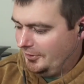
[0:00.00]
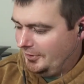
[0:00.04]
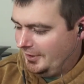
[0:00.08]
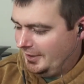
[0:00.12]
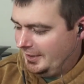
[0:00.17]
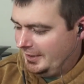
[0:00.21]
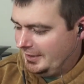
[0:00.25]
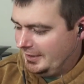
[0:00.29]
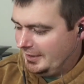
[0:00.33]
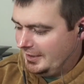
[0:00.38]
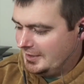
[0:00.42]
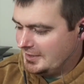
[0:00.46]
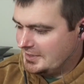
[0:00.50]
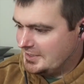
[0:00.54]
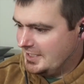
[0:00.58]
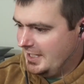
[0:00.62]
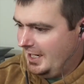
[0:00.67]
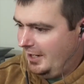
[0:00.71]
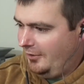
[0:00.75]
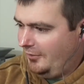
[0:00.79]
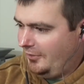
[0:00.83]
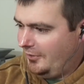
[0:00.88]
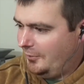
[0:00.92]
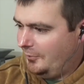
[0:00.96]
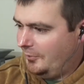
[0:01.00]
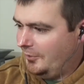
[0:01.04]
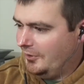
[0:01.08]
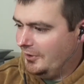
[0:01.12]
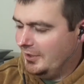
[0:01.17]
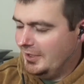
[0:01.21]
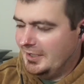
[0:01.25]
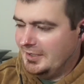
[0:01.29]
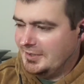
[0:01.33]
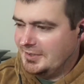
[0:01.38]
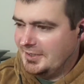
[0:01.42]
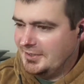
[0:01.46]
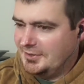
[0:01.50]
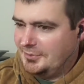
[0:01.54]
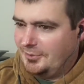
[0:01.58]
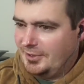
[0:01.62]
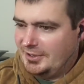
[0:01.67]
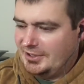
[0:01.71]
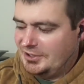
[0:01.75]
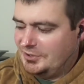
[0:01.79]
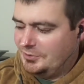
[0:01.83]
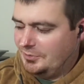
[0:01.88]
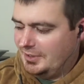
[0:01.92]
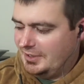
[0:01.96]
thing is now that we're into
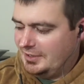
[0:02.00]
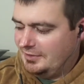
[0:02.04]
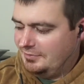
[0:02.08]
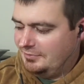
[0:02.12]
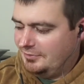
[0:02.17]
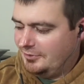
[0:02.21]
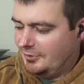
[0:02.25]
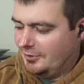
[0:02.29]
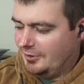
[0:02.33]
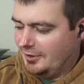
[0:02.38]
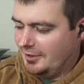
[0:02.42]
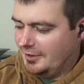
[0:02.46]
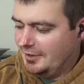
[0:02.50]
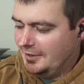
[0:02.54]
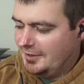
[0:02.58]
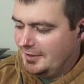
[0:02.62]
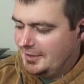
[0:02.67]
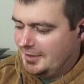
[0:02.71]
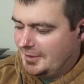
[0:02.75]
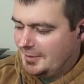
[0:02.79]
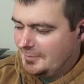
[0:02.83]
2024,